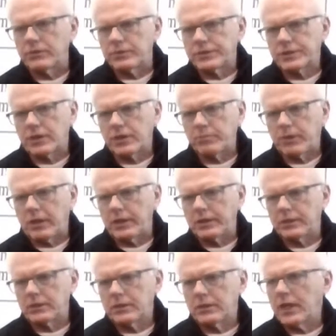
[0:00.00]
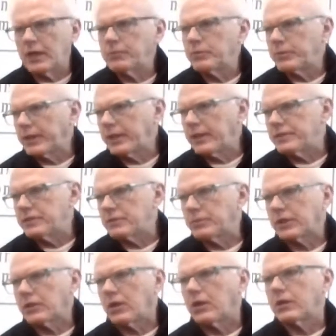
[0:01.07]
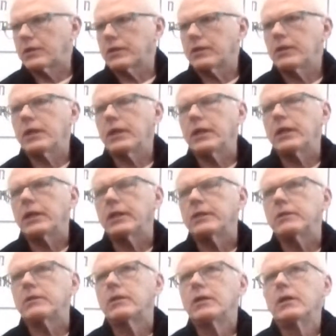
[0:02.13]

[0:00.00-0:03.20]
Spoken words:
it was started by Cameron McKenzie McCart, and